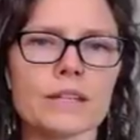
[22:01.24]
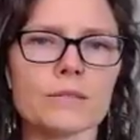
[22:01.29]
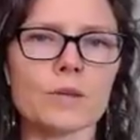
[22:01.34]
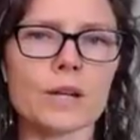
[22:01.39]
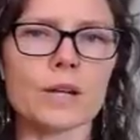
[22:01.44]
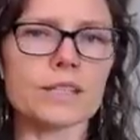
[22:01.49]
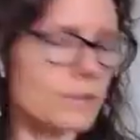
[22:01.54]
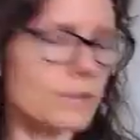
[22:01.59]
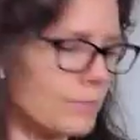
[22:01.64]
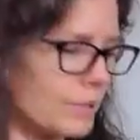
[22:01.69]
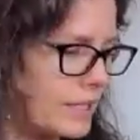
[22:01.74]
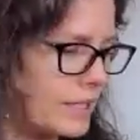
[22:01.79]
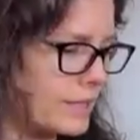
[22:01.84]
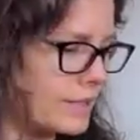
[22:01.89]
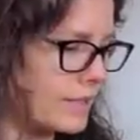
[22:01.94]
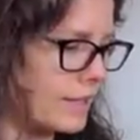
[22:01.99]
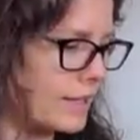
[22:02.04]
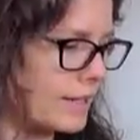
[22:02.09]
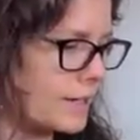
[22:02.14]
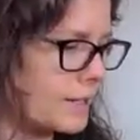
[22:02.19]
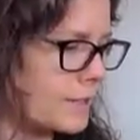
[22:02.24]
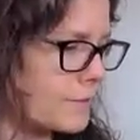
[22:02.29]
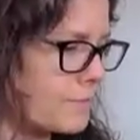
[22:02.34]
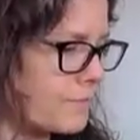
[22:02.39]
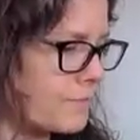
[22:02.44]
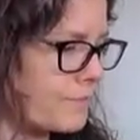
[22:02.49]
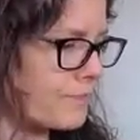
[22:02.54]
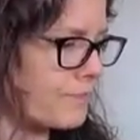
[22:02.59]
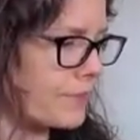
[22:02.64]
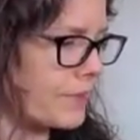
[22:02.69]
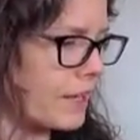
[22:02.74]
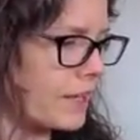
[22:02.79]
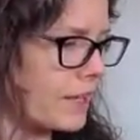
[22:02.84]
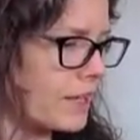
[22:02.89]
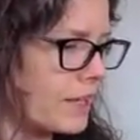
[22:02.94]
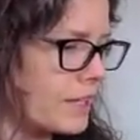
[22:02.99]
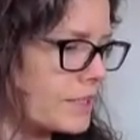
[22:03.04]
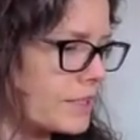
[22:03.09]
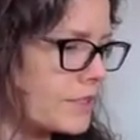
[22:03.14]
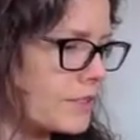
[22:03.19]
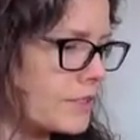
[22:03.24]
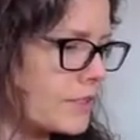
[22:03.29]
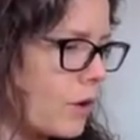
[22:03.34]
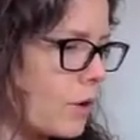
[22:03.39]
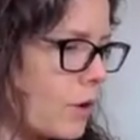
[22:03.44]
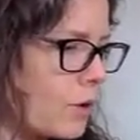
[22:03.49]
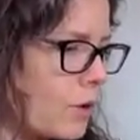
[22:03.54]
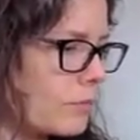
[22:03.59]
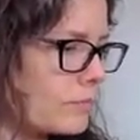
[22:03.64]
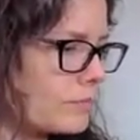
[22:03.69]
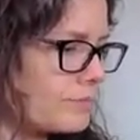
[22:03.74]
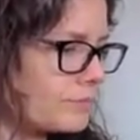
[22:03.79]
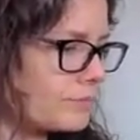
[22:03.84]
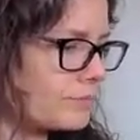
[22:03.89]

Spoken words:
recipes in it. So